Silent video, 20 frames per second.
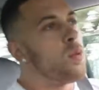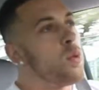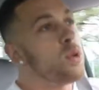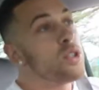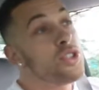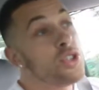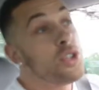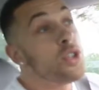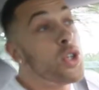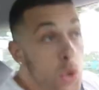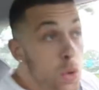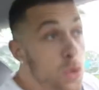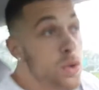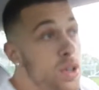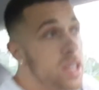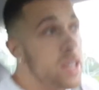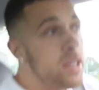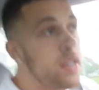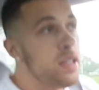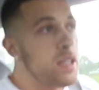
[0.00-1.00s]
What you do
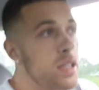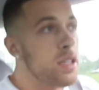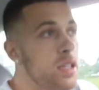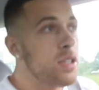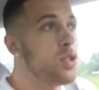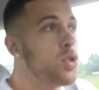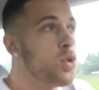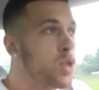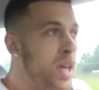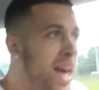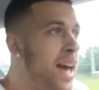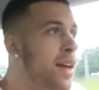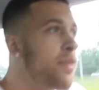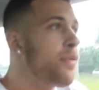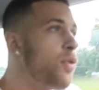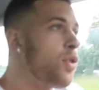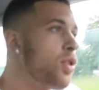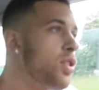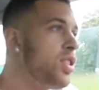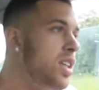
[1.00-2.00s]
need to get
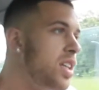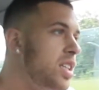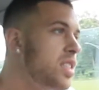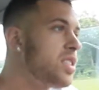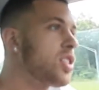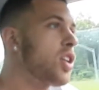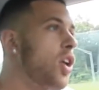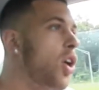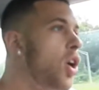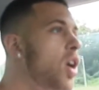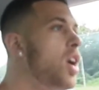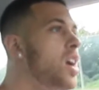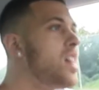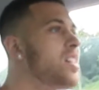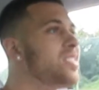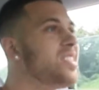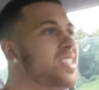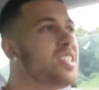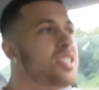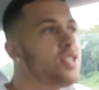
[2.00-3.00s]
for these
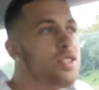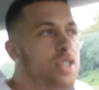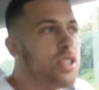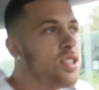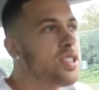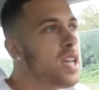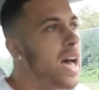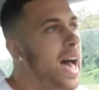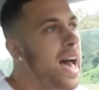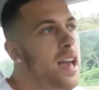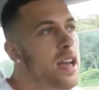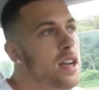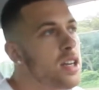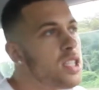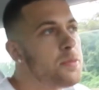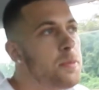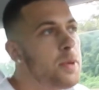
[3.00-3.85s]
cars is just tires,